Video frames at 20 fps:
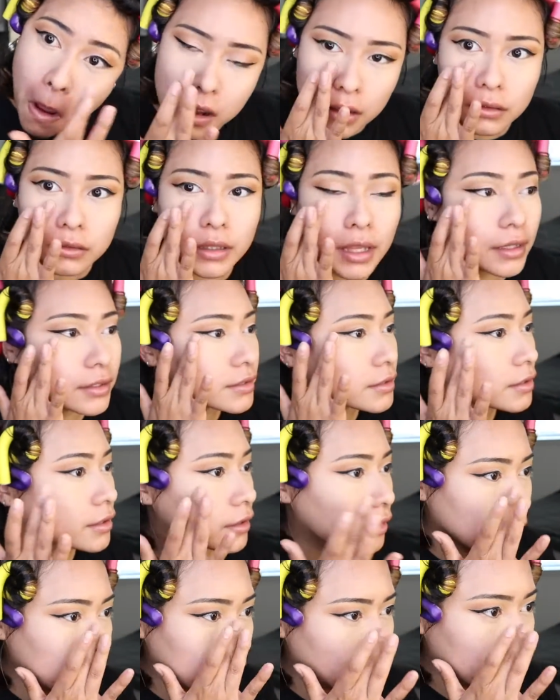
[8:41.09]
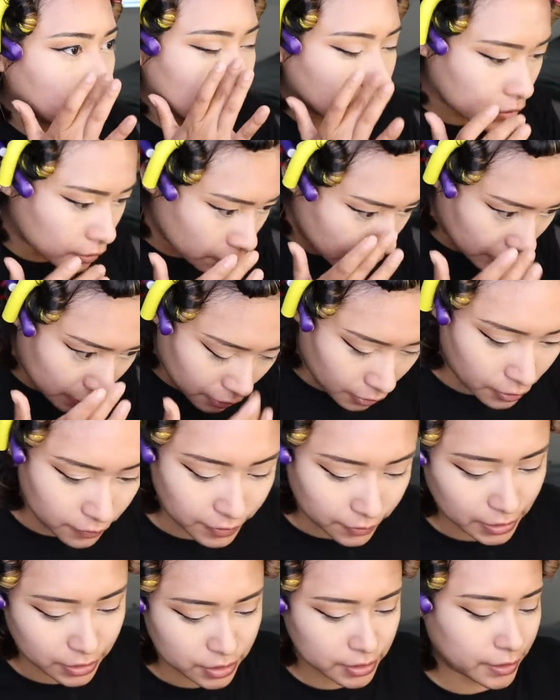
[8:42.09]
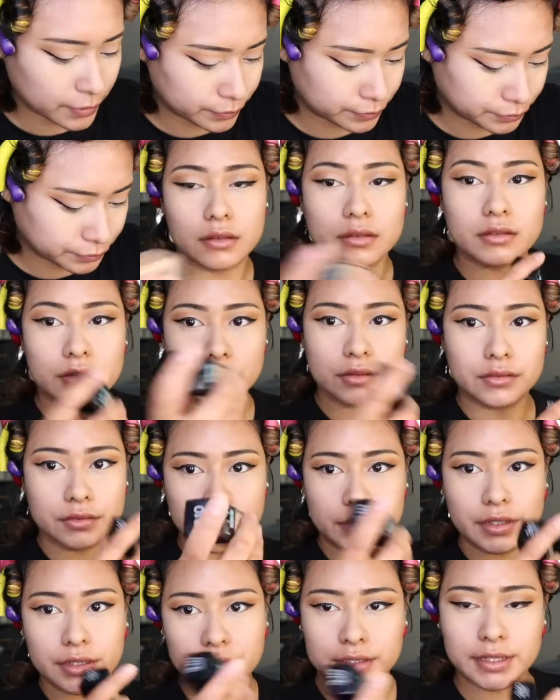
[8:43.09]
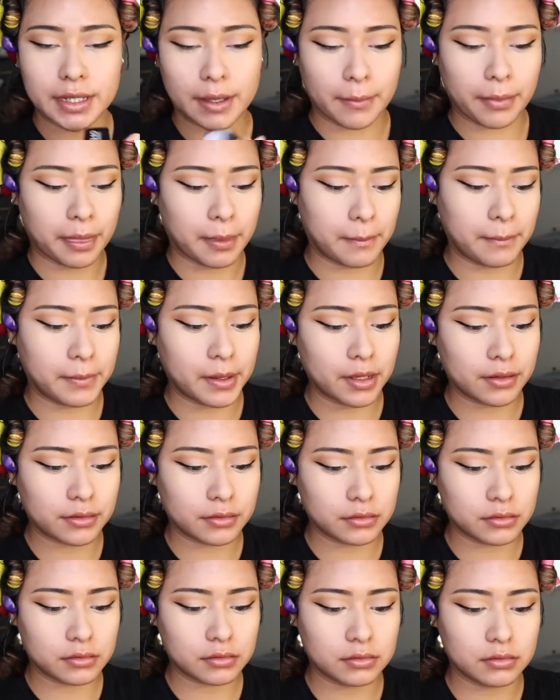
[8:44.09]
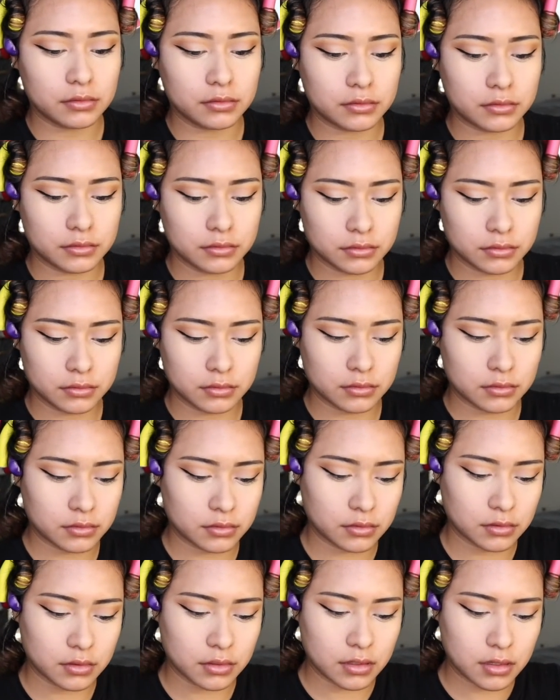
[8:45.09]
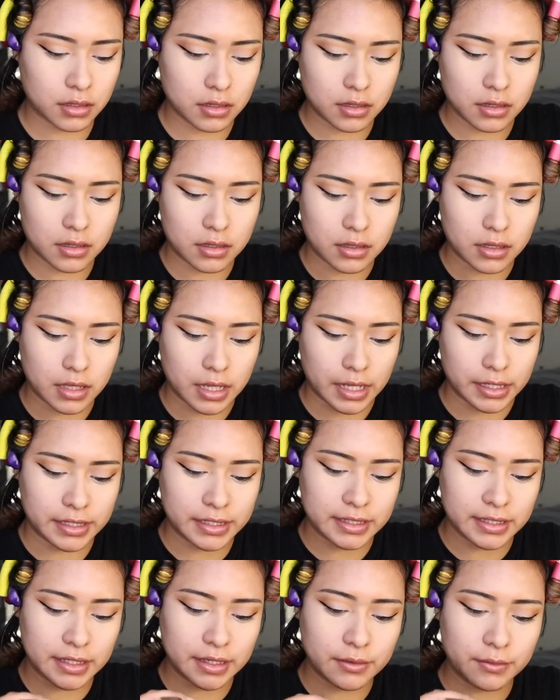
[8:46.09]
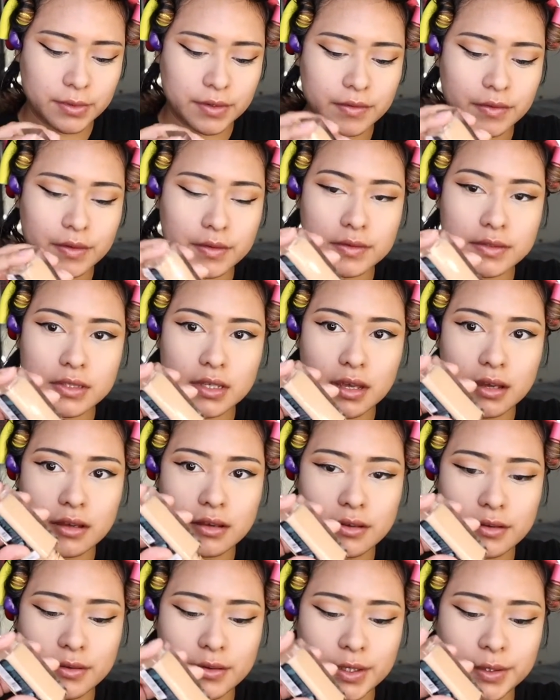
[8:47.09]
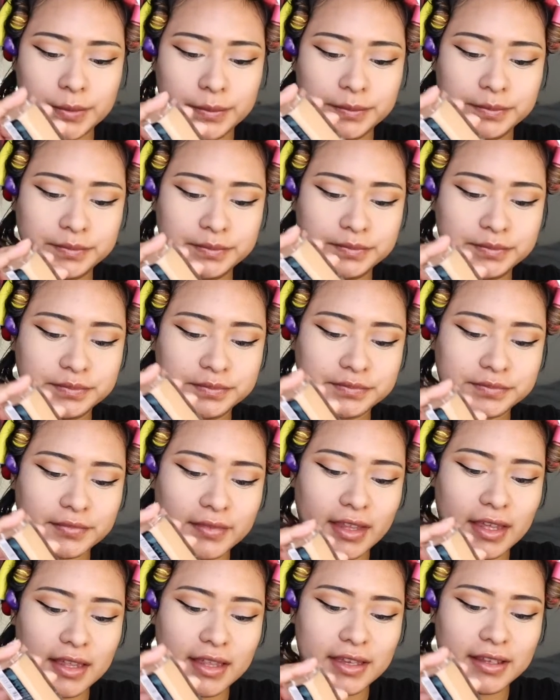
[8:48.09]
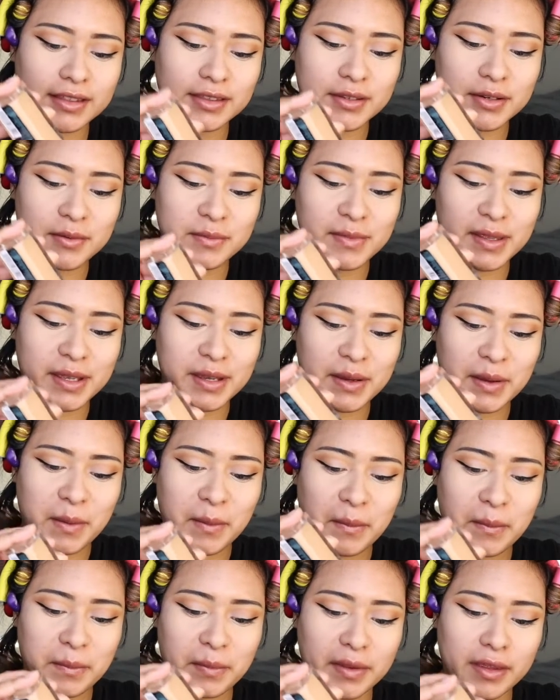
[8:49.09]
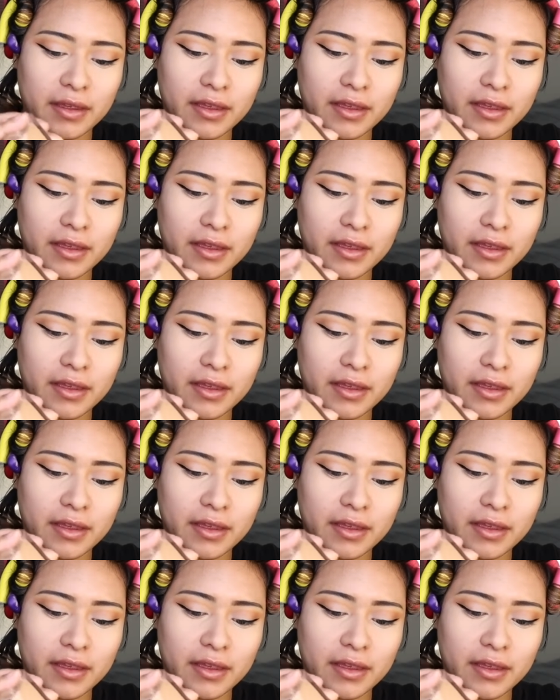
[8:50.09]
let's go in with our foundation now. So shake up the bottle. I need to get one of those like little makeup,